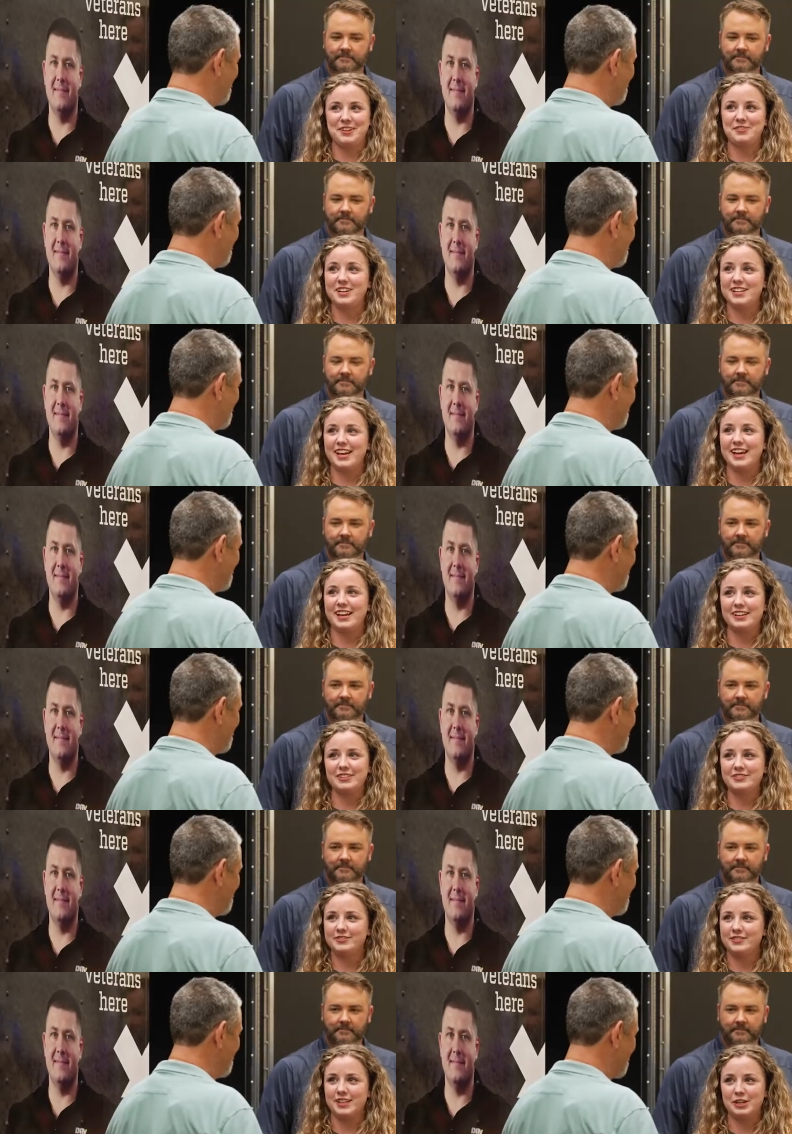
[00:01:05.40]
Speaker 1: every
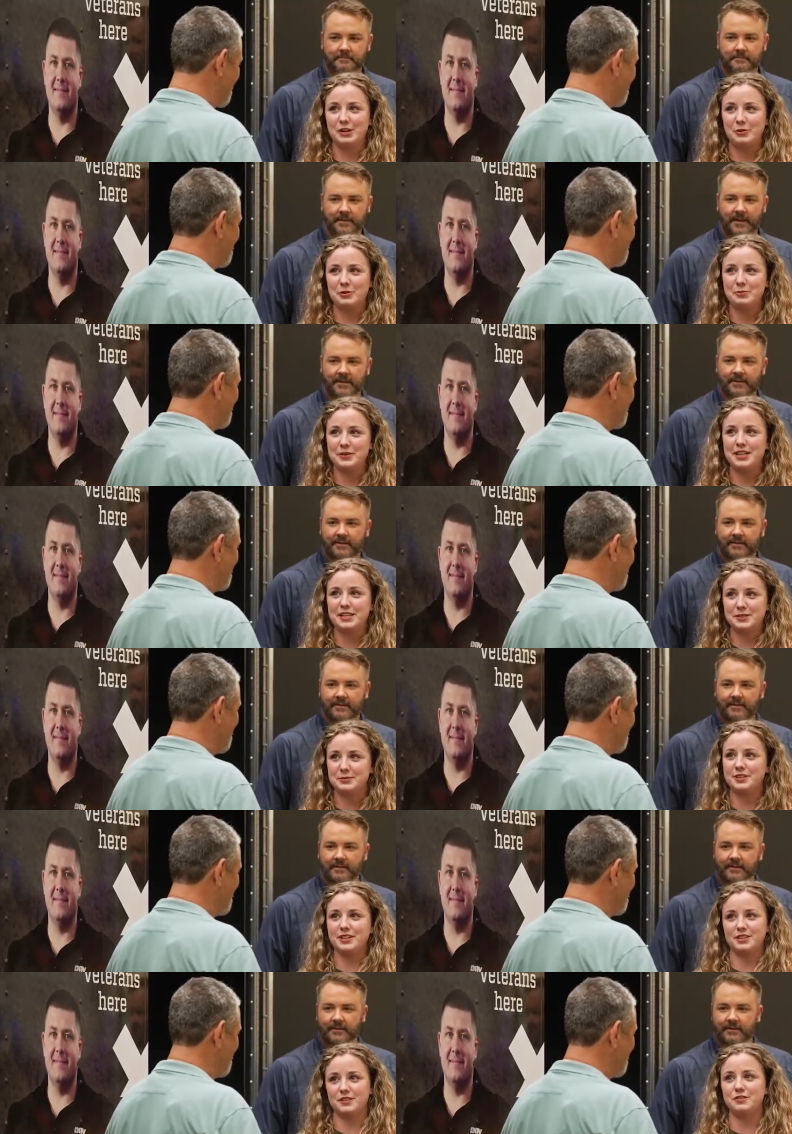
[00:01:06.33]
day, you know, in
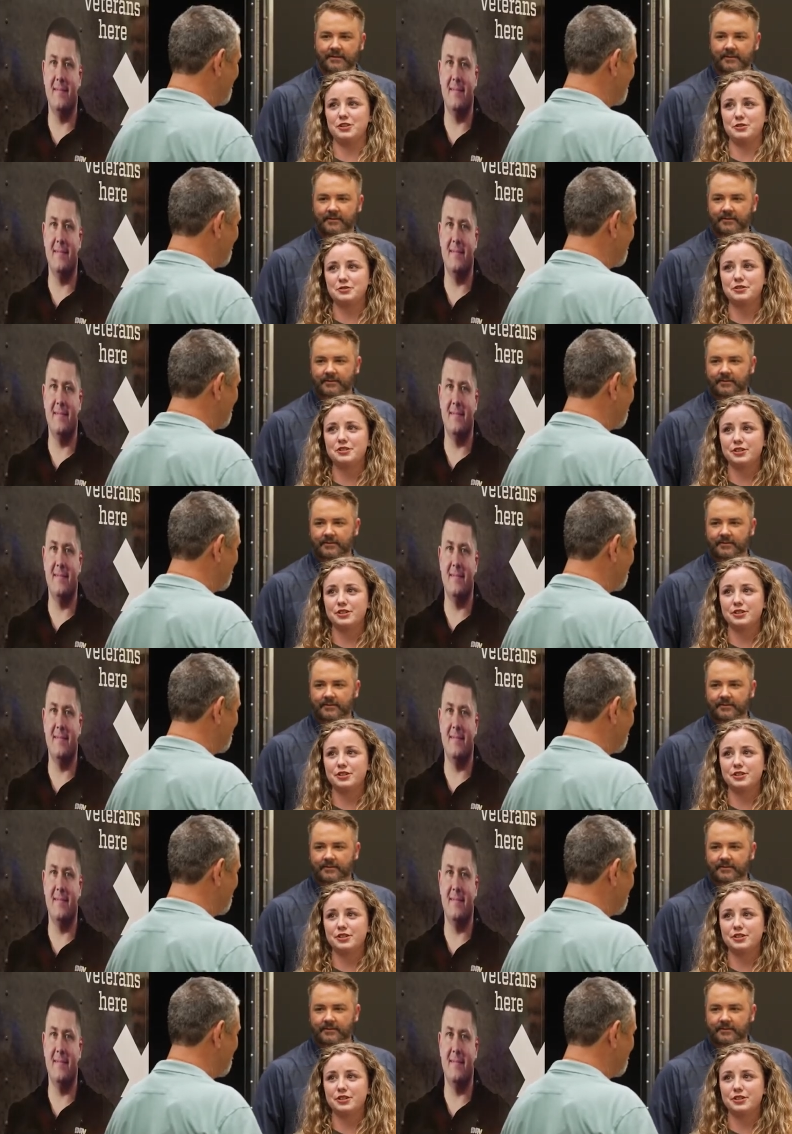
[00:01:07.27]
peace because of you.